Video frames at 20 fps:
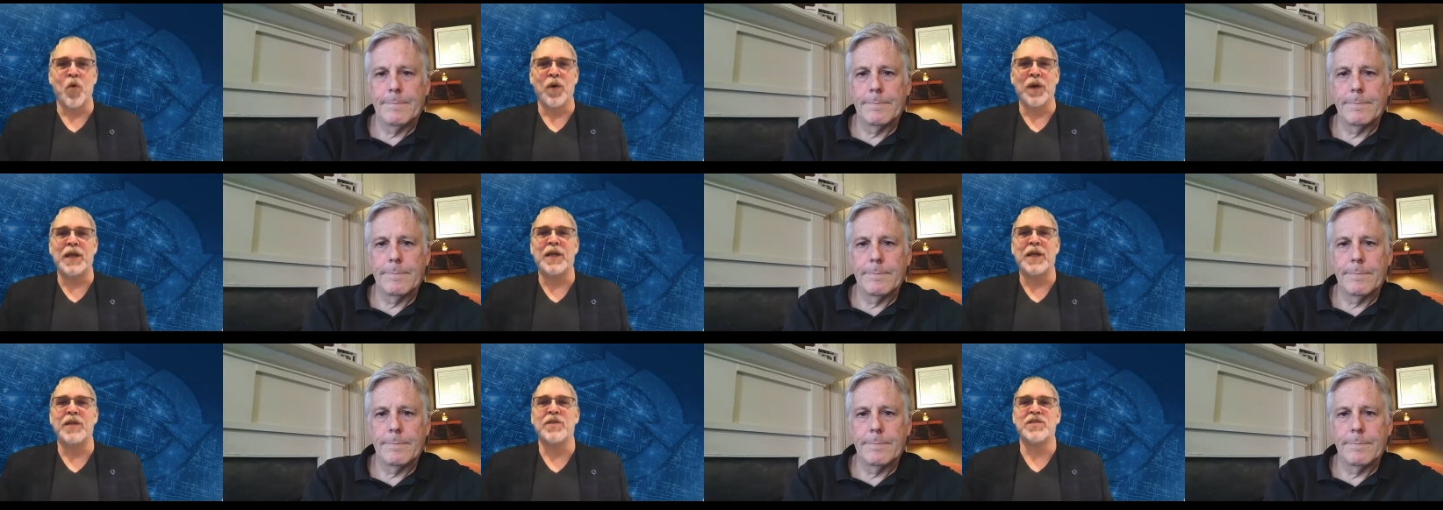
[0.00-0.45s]

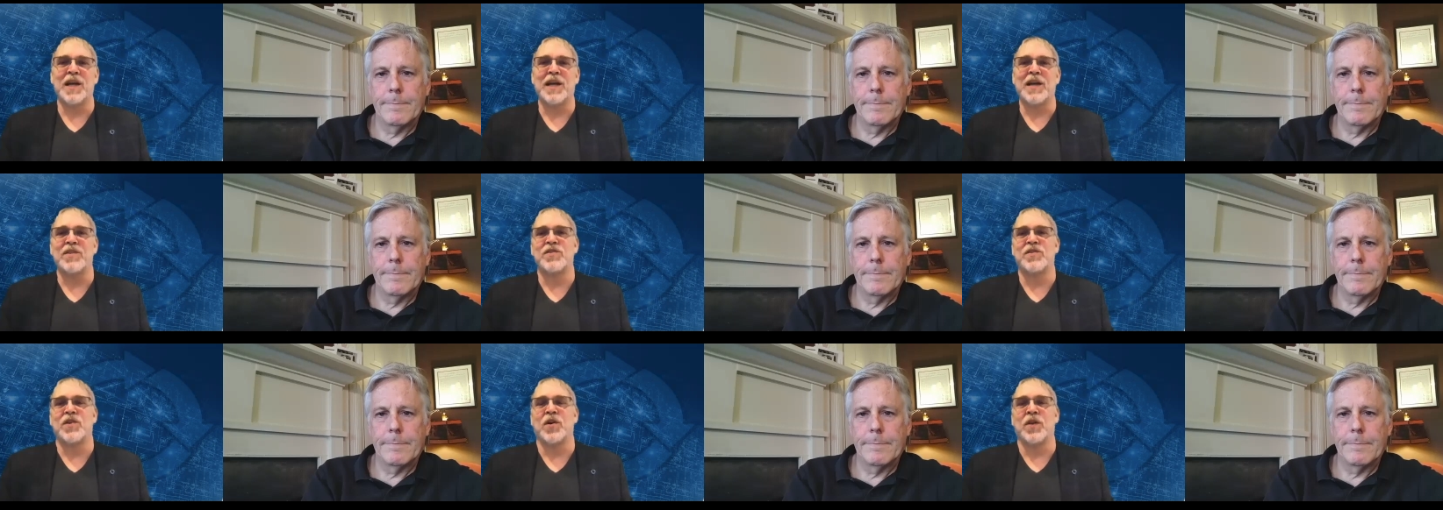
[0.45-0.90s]

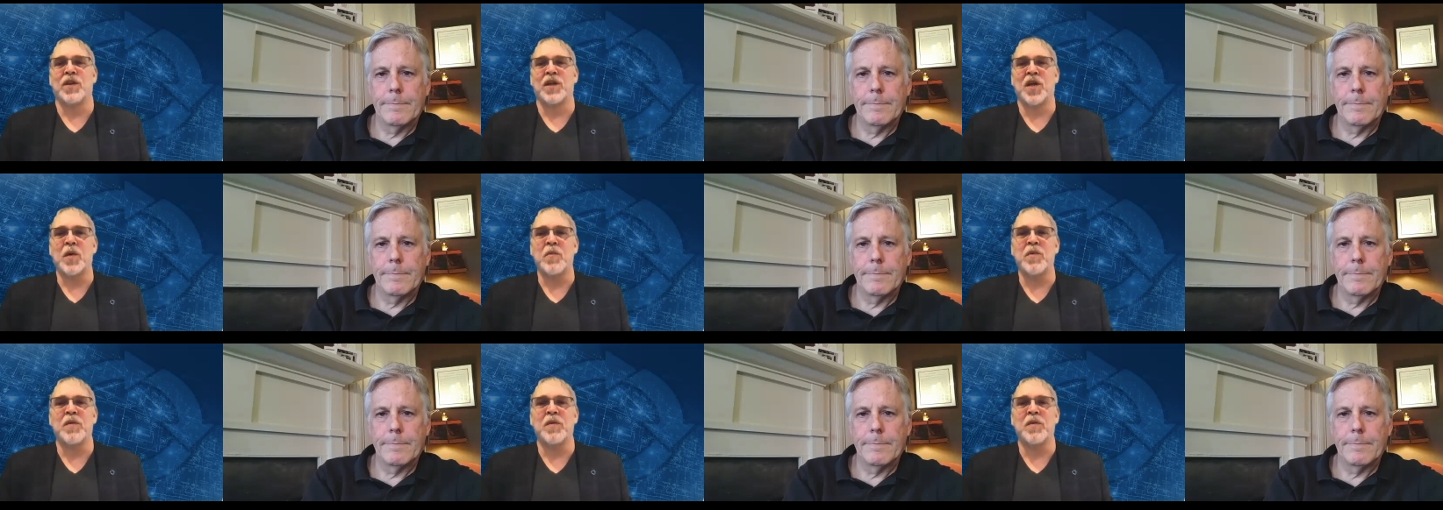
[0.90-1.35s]
Speaker 1: insights on the
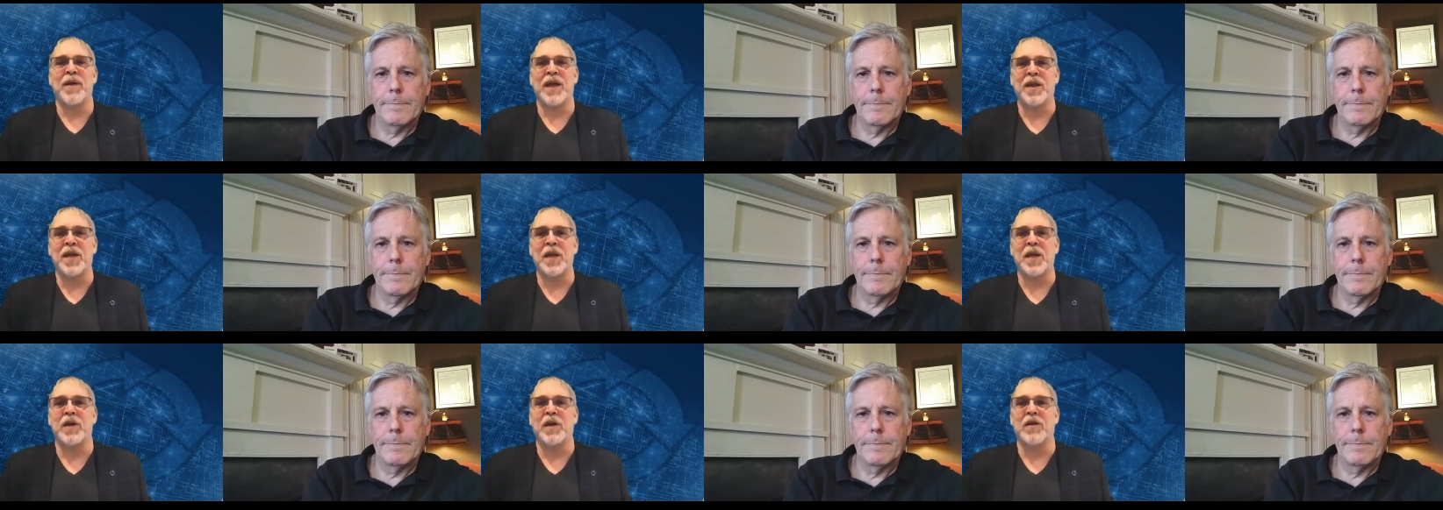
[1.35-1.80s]
coming
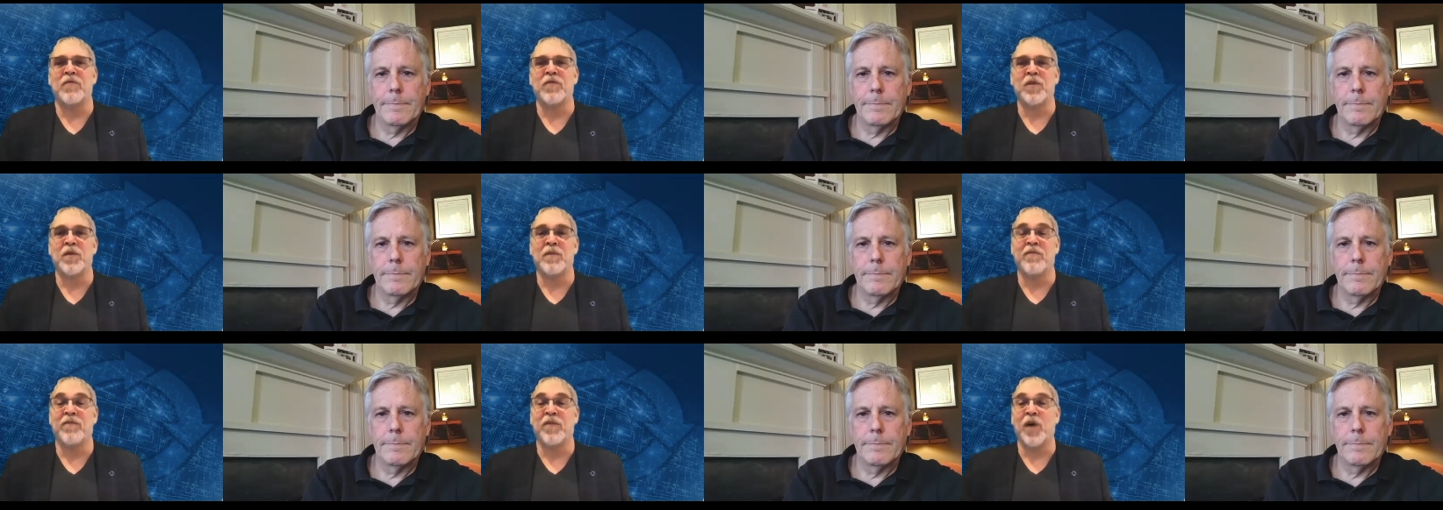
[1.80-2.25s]
pandemic
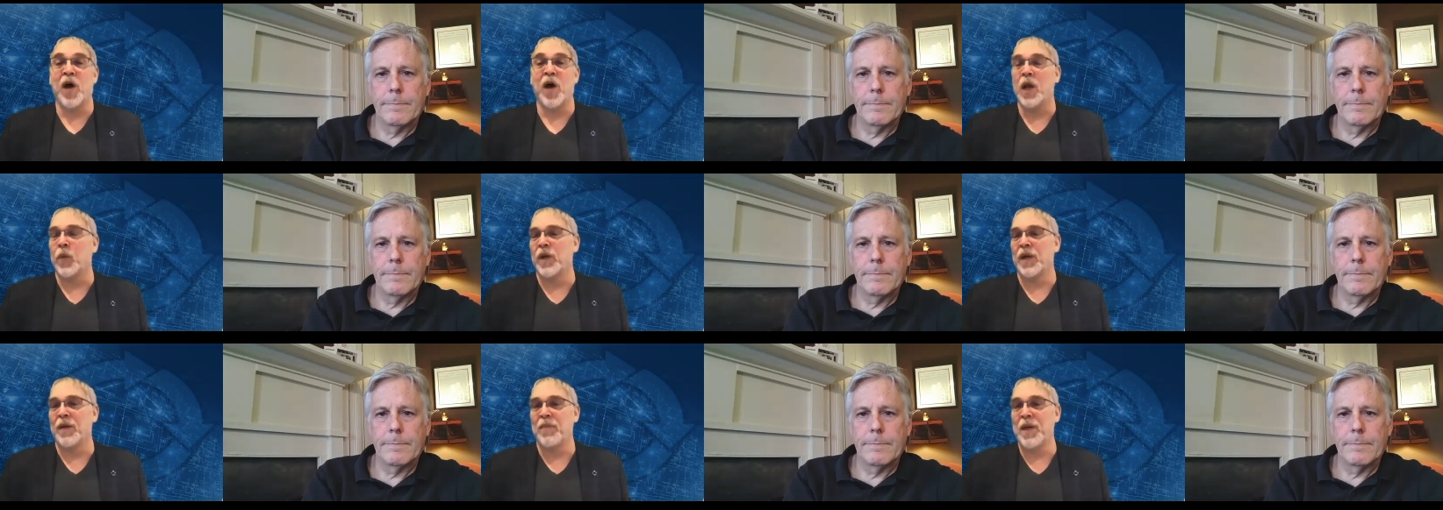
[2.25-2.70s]
from
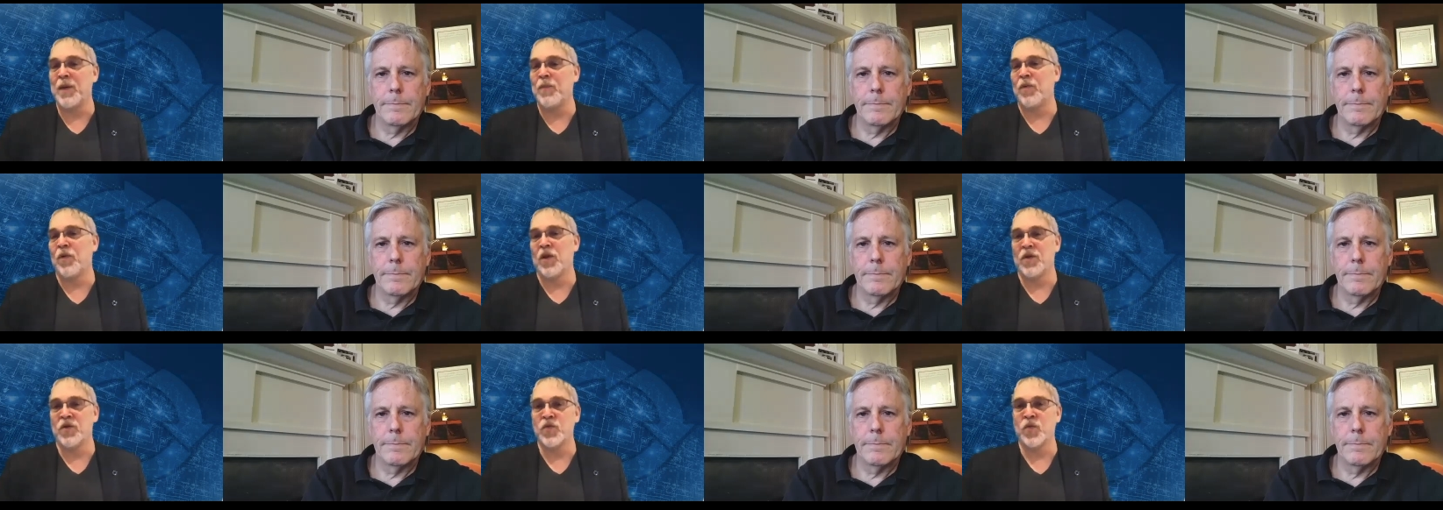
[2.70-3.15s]
following people
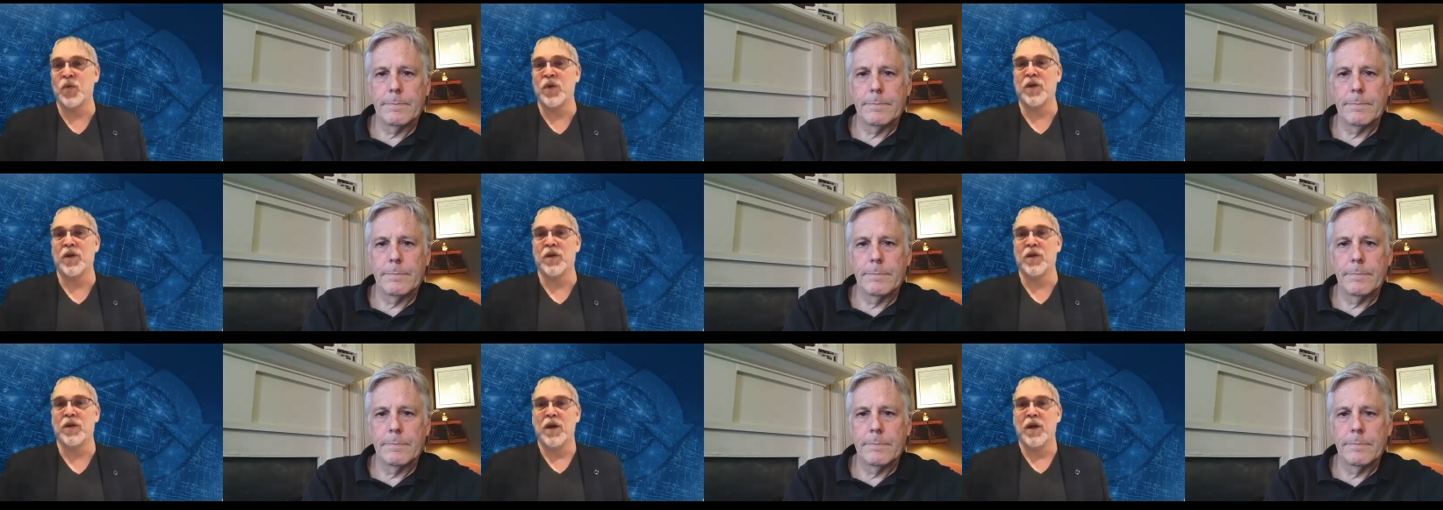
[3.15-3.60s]
on Twitter